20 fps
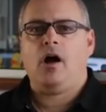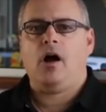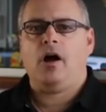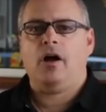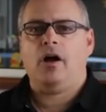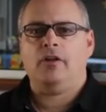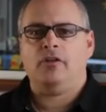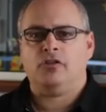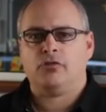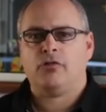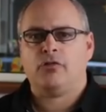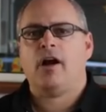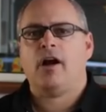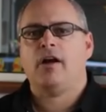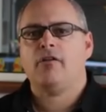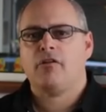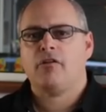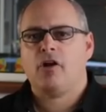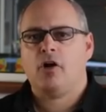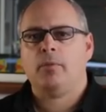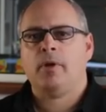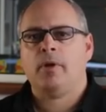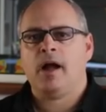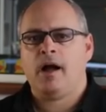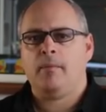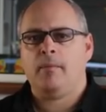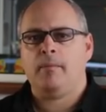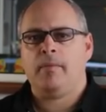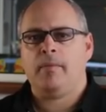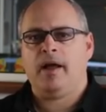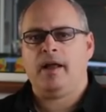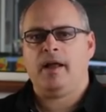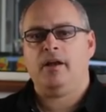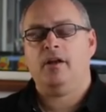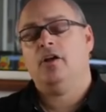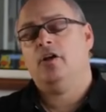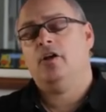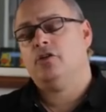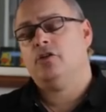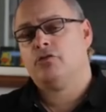on tri-realm combat.
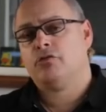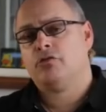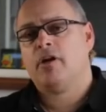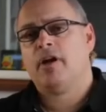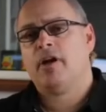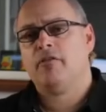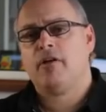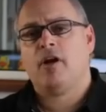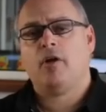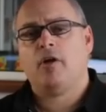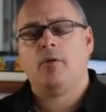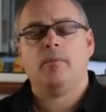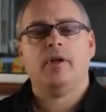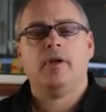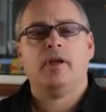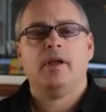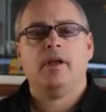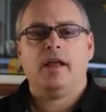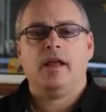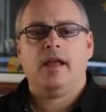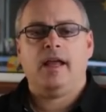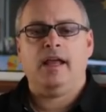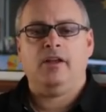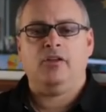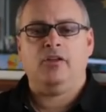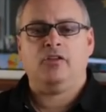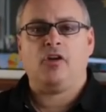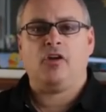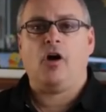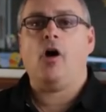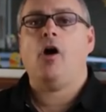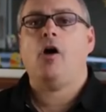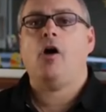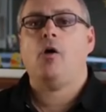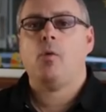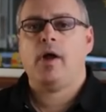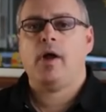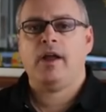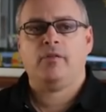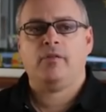Tri-realm is
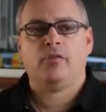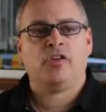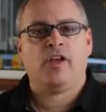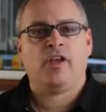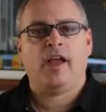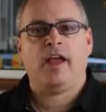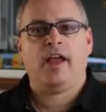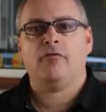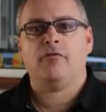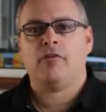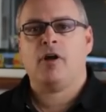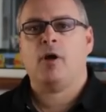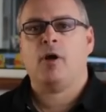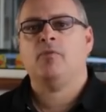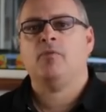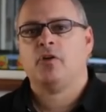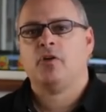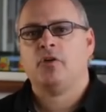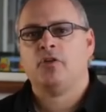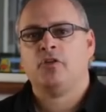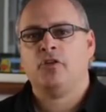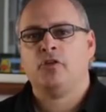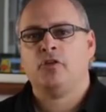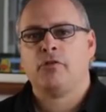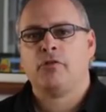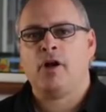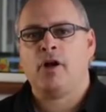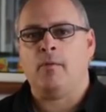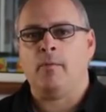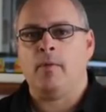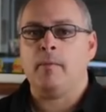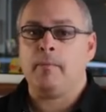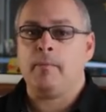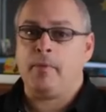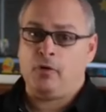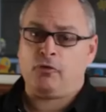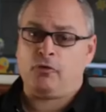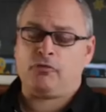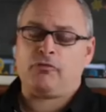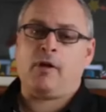our way of saying realm versus realm,
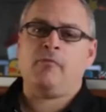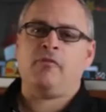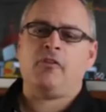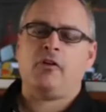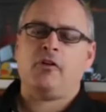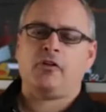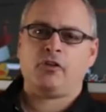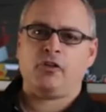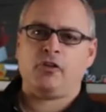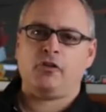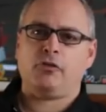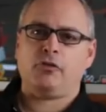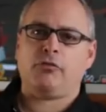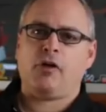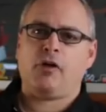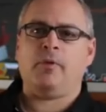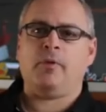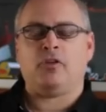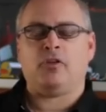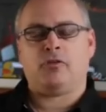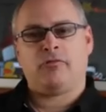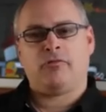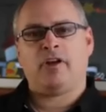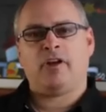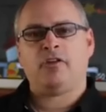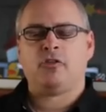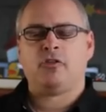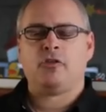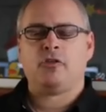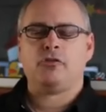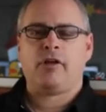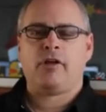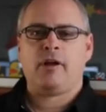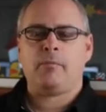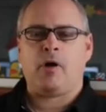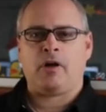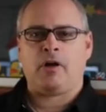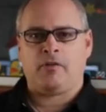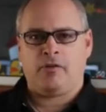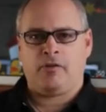because realm versus realm is a registered
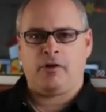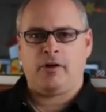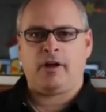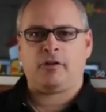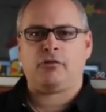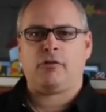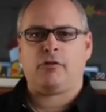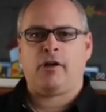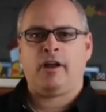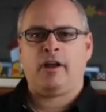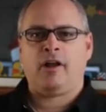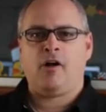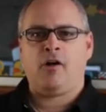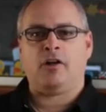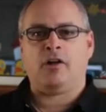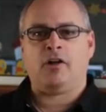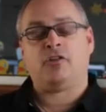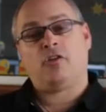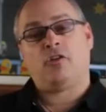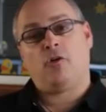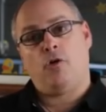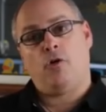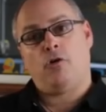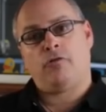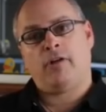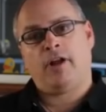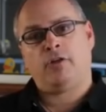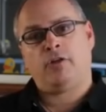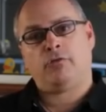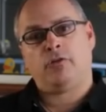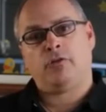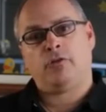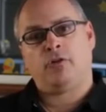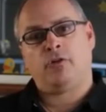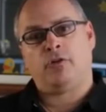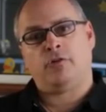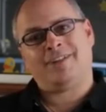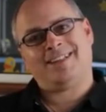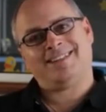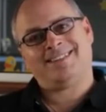trademark of Electronic Arts, all rights
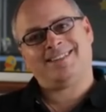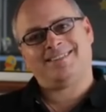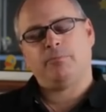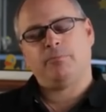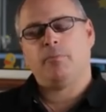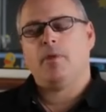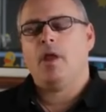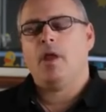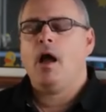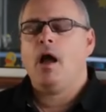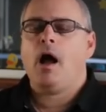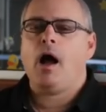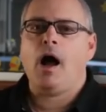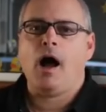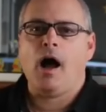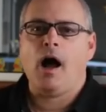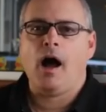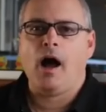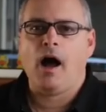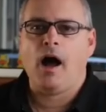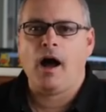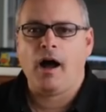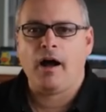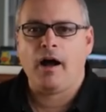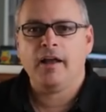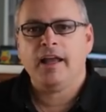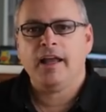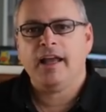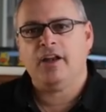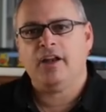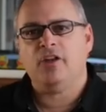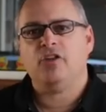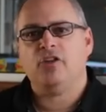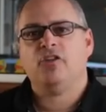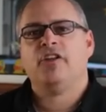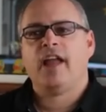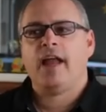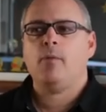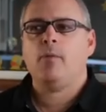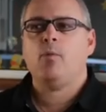reserved. It is
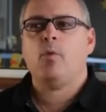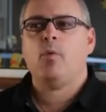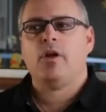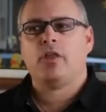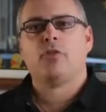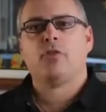a game where